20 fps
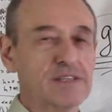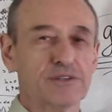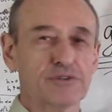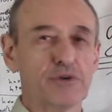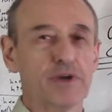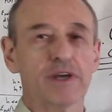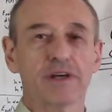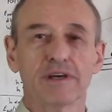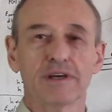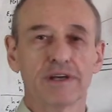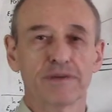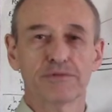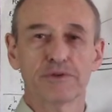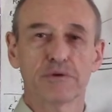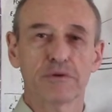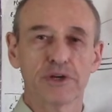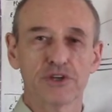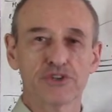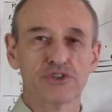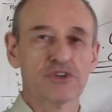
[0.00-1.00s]
a trick, if
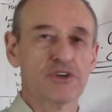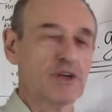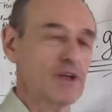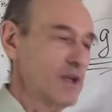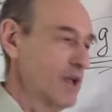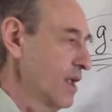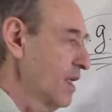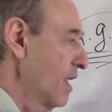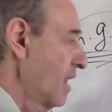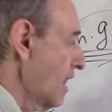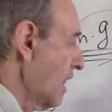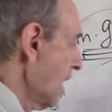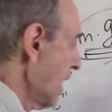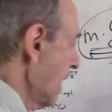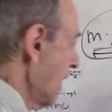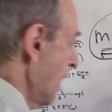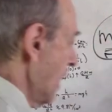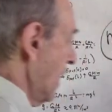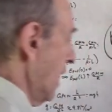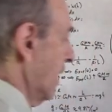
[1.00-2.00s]
you wish.
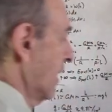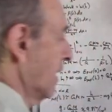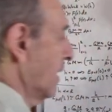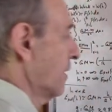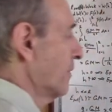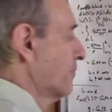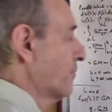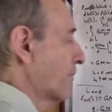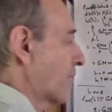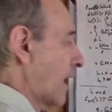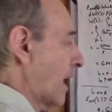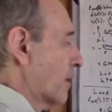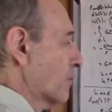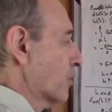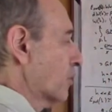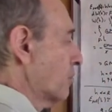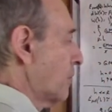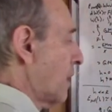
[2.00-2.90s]
Um, I will